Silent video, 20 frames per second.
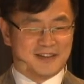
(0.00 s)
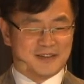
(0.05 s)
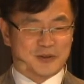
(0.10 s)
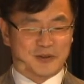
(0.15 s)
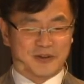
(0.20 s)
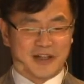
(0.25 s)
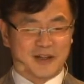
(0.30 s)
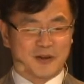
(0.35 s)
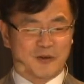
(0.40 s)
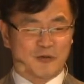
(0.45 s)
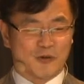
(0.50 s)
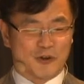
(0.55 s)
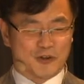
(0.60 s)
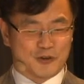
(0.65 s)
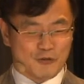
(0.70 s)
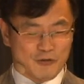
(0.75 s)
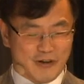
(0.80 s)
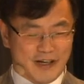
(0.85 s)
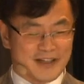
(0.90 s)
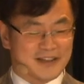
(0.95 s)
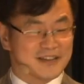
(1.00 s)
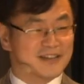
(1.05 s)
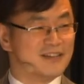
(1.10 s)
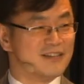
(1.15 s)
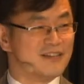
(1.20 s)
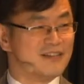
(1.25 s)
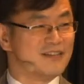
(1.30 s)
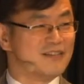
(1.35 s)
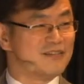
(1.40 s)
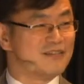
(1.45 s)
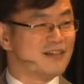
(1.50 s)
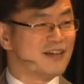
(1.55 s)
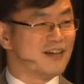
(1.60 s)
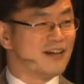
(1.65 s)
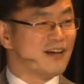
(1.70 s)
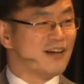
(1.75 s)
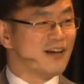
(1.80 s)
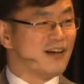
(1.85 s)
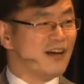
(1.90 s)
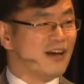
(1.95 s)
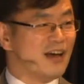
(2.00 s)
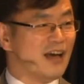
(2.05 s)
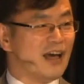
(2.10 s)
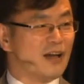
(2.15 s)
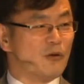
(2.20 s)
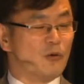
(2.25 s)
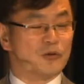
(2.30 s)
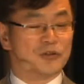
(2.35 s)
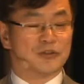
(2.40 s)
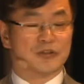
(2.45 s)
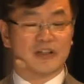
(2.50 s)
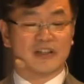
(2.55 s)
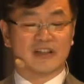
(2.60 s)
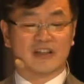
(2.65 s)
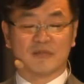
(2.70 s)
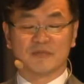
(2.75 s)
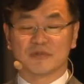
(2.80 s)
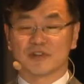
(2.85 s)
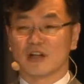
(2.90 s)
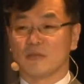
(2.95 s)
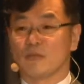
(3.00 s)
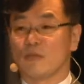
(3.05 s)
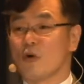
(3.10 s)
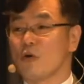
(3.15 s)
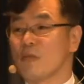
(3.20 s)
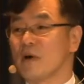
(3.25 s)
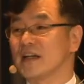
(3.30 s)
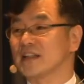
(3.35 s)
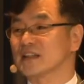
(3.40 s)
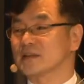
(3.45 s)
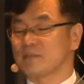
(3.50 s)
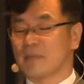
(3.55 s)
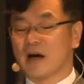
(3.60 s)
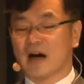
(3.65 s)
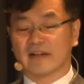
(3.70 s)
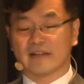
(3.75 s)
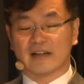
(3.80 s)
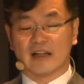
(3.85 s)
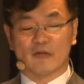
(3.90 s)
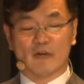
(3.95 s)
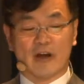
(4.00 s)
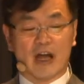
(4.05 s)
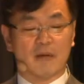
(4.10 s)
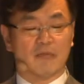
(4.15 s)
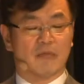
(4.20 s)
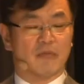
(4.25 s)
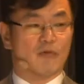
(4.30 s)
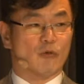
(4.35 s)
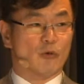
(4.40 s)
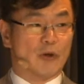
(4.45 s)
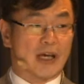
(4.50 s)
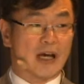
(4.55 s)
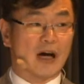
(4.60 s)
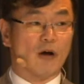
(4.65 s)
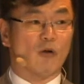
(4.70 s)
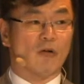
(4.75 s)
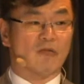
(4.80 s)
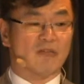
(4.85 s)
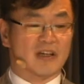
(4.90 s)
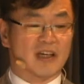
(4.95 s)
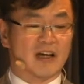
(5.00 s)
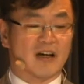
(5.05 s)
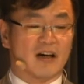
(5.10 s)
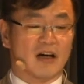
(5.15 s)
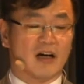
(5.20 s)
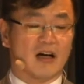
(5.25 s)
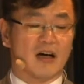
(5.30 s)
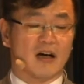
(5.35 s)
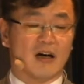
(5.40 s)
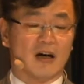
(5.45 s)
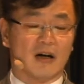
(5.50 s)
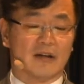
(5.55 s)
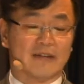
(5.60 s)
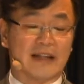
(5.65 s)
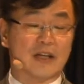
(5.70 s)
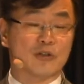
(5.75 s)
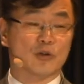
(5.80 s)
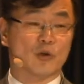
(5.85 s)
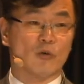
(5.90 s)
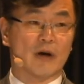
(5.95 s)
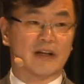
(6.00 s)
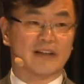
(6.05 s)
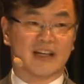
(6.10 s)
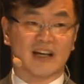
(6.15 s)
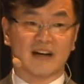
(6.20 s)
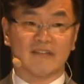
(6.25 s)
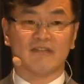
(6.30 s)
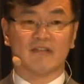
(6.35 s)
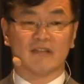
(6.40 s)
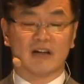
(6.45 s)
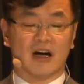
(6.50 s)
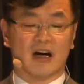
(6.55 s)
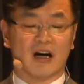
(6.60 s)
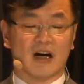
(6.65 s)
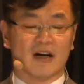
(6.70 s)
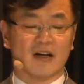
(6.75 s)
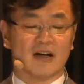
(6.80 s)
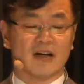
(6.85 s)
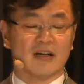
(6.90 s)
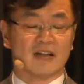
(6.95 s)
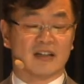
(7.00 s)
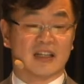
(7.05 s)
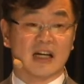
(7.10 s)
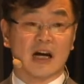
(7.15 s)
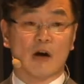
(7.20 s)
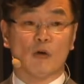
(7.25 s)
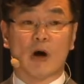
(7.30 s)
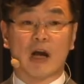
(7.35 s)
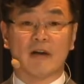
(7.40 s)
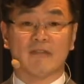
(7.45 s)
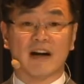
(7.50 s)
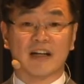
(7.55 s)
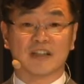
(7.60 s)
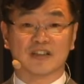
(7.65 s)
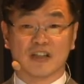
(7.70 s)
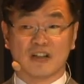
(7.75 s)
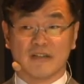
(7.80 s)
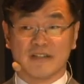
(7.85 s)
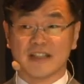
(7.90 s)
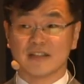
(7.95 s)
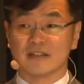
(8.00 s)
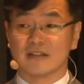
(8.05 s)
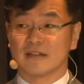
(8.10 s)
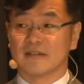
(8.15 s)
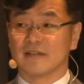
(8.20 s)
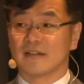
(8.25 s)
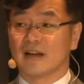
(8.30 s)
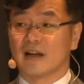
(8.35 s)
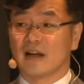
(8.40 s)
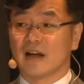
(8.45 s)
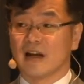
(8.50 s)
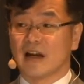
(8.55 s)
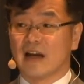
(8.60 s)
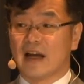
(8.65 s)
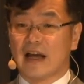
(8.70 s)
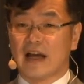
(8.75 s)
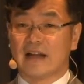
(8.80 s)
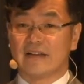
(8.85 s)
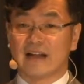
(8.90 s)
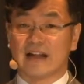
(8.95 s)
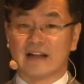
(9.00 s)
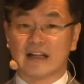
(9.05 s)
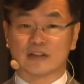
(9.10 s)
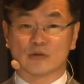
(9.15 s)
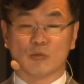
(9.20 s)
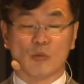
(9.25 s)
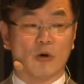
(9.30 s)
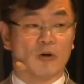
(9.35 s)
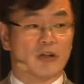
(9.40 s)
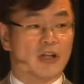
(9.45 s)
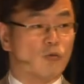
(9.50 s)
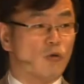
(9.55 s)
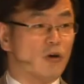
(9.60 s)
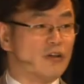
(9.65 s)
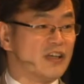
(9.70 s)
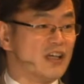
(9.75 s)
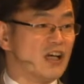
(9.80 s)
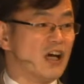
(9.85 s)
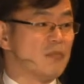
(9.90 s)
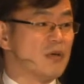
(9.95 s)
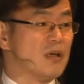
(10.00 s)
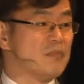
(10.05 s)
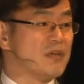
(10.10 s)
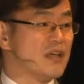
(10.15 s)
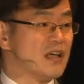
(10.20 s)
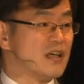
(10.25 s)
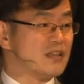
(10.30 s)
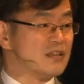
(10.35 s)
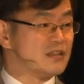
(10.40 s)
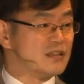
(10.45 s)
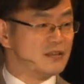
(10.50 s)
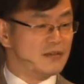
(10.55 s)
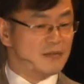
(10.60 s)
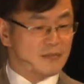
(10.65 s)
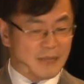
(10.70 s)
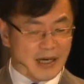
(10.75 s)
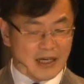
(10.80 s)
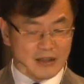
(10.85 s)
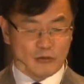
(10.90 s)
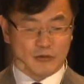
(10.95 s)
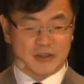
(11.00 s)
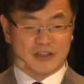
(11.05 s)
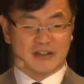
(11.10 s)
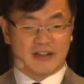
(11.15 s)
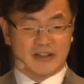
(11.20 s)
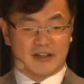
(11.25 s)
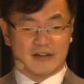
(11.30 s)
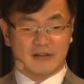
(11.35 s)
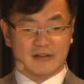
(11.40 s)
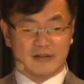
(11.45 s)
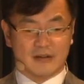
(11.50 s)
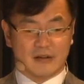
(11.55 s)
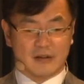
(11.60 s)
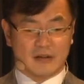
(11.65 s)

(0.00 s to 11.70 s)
so they don't want to wait. And also in terms of mobile spot that we have giga of giga, uh, nationwide giga, uh, giga Wi-Fi service, and that has more than one gigabps bandwidth there.